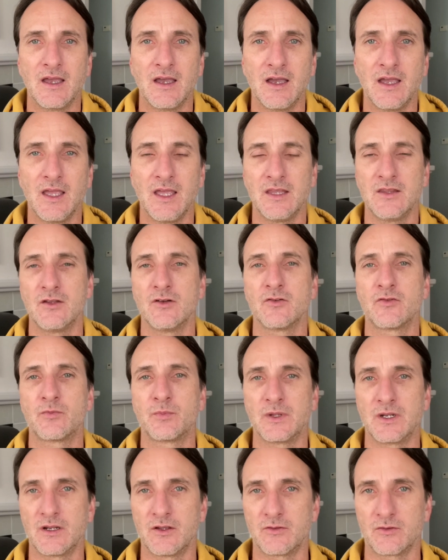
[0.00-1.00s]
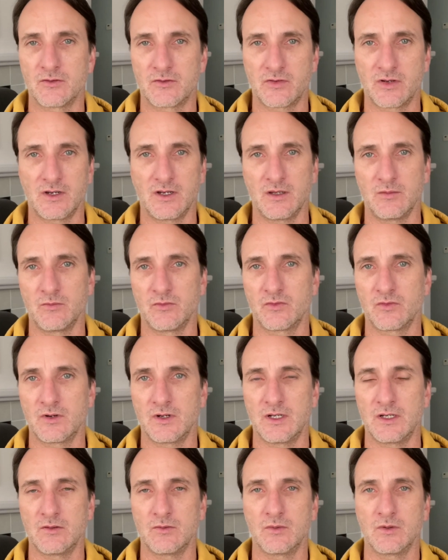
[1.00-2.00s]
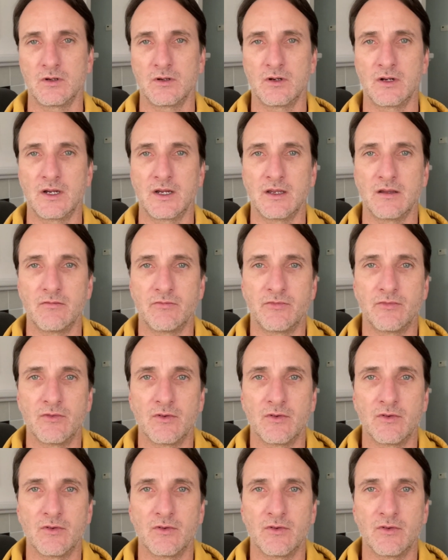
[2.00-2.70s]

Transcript: And there's been other times, right, where I've